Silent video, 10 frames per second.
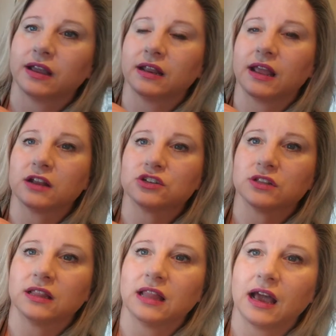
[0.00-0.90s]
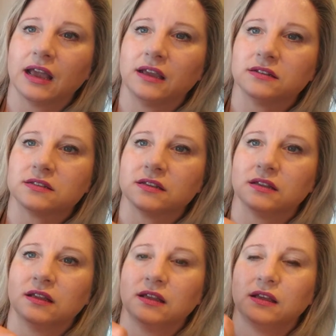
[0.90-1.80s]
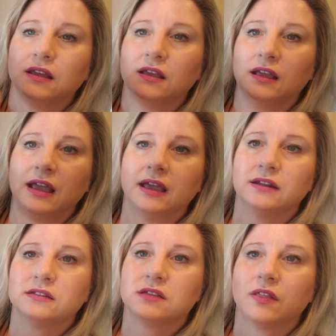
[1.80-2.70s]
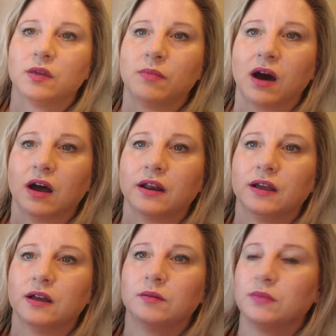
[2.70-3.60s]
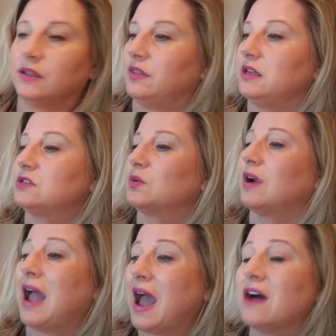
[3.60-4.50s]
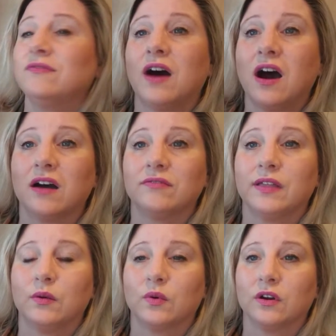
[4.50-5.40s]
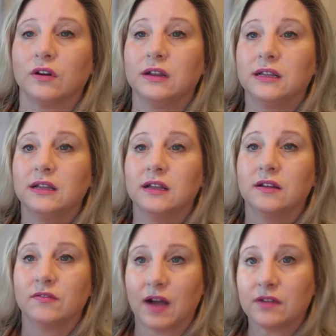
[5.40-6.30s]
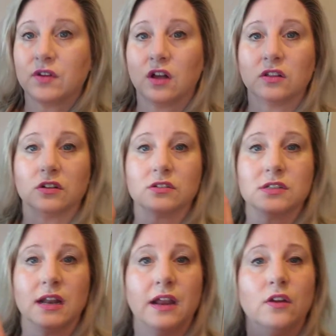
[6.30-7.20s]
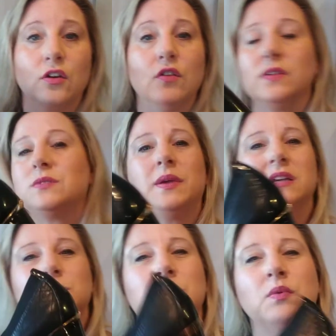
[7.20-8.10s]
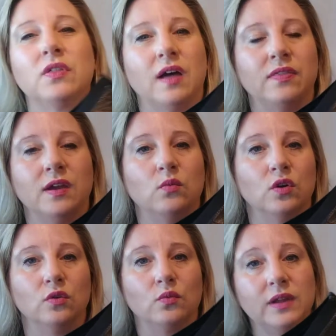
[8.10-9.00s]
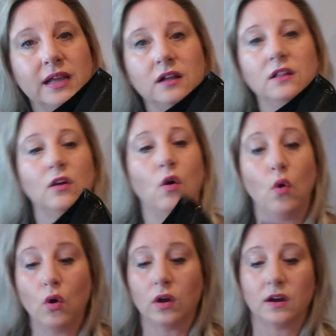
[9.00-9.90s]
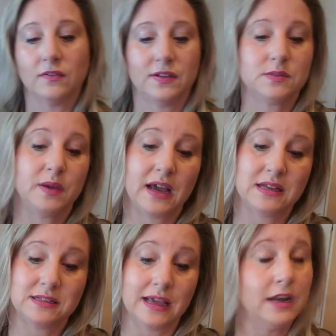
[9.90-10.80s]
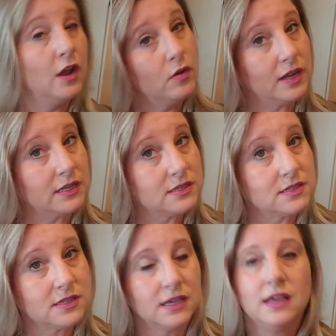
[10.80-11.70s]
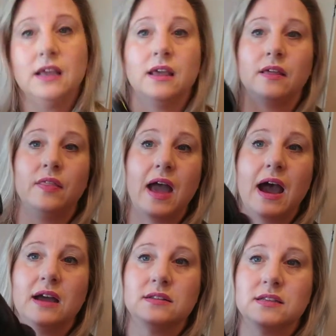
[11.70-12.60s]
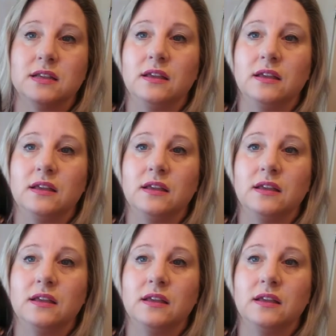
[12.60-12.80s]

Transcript: could catch the light, and it's on the bottom. These were half off. They were five dollars, and I don't know if it's because people thought they weren't real or if it's because they noticed that